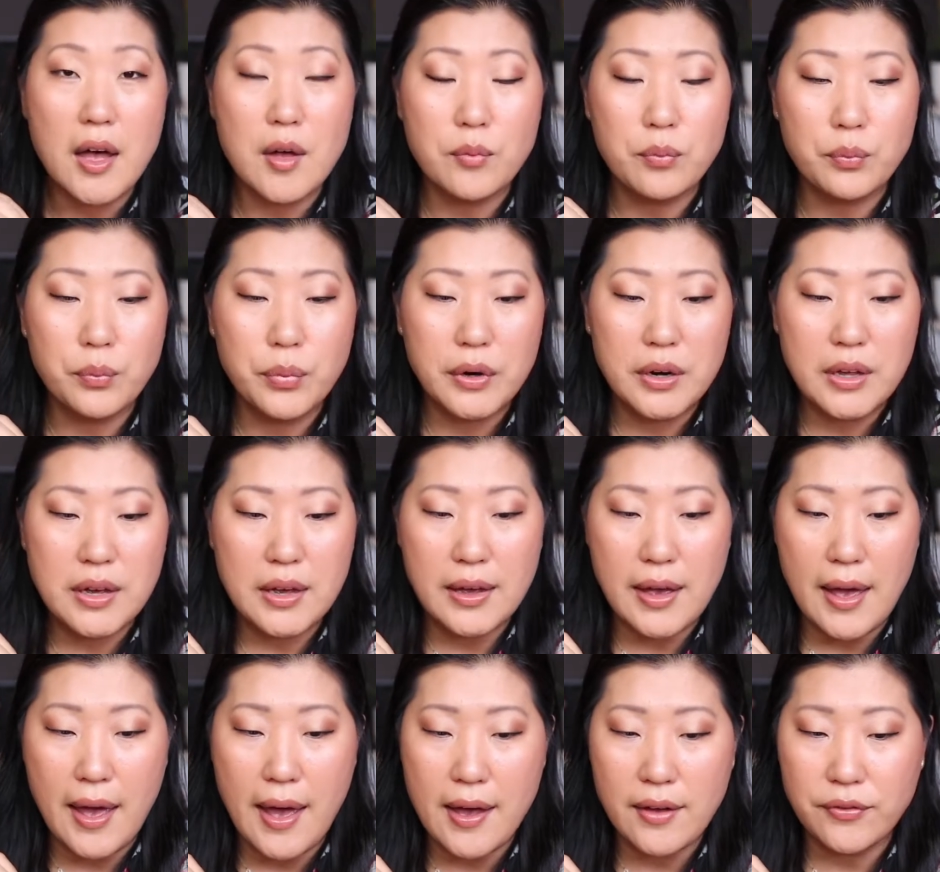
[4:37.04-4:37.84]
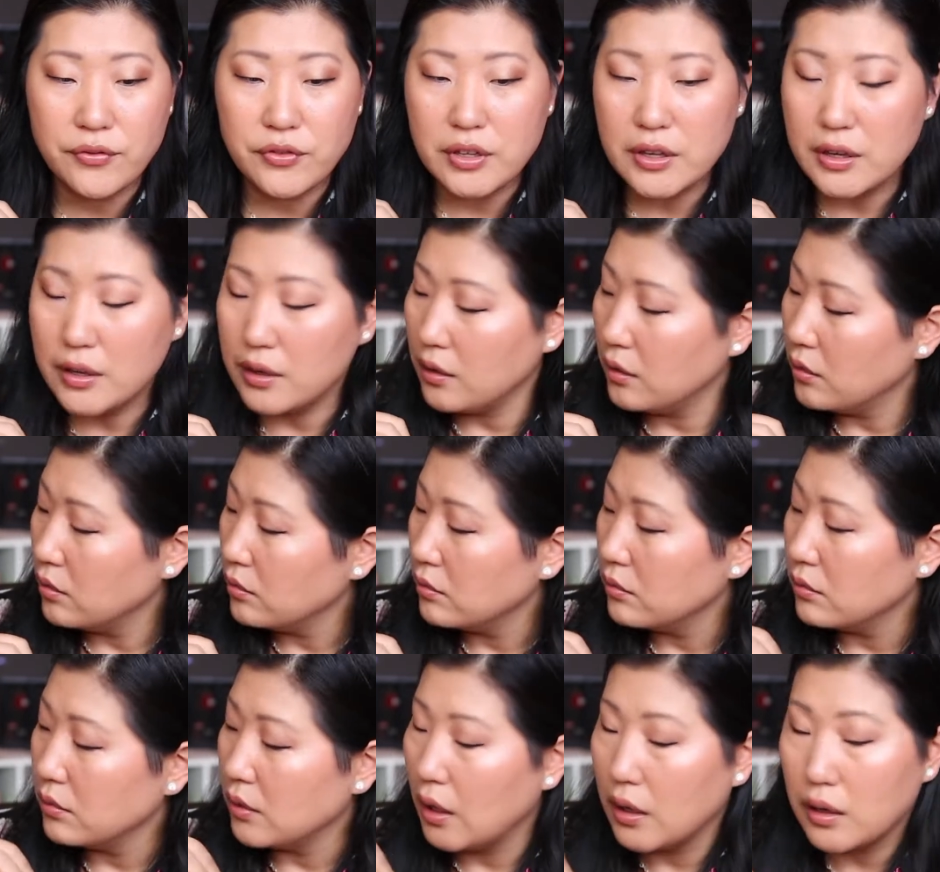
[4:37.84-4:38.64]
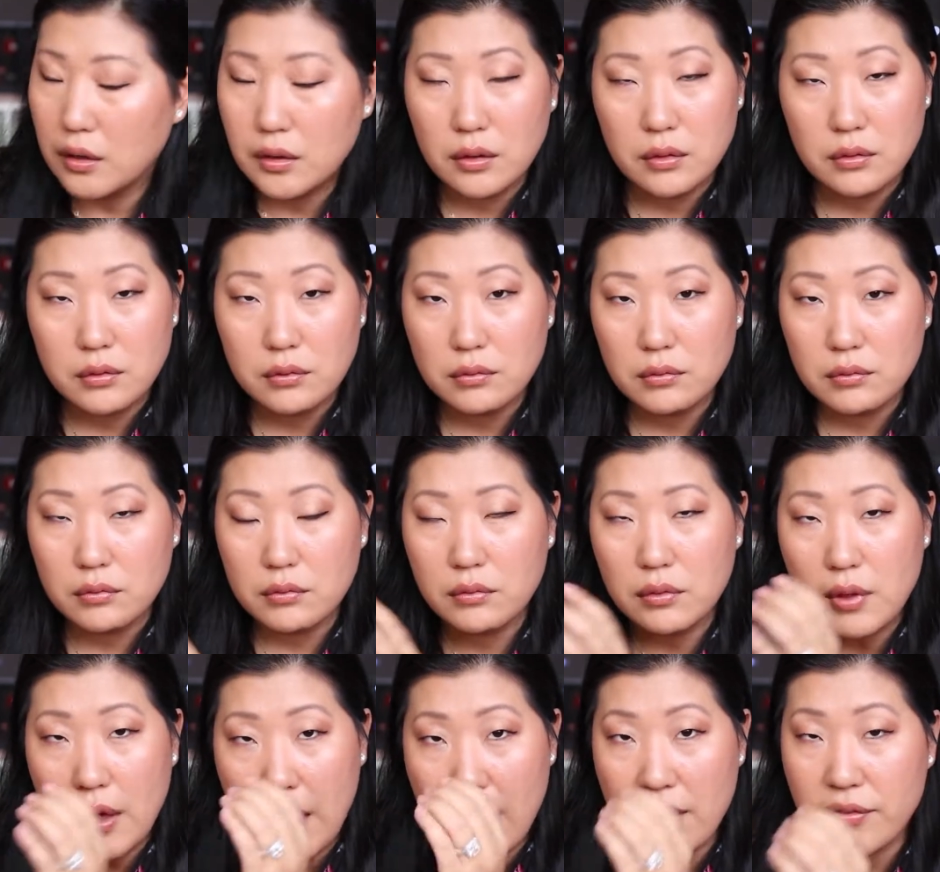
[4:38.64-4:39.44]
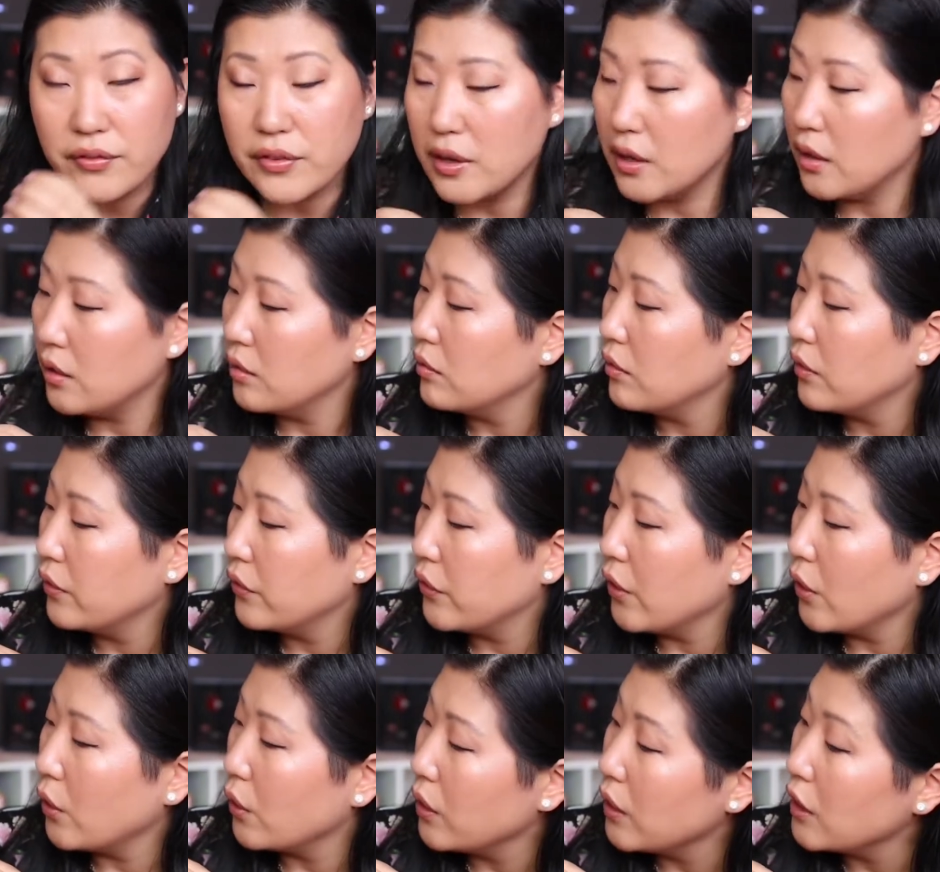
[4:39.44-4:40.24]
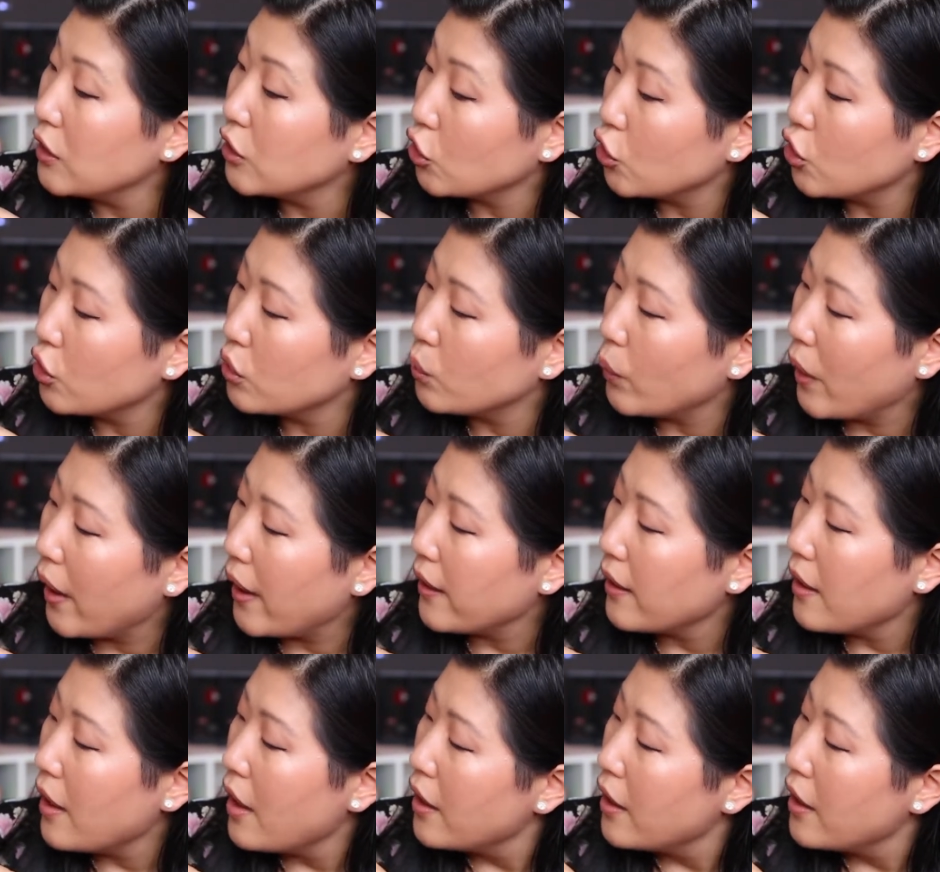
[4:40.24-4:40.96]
Pretty hefty, like heavy, so in a good way.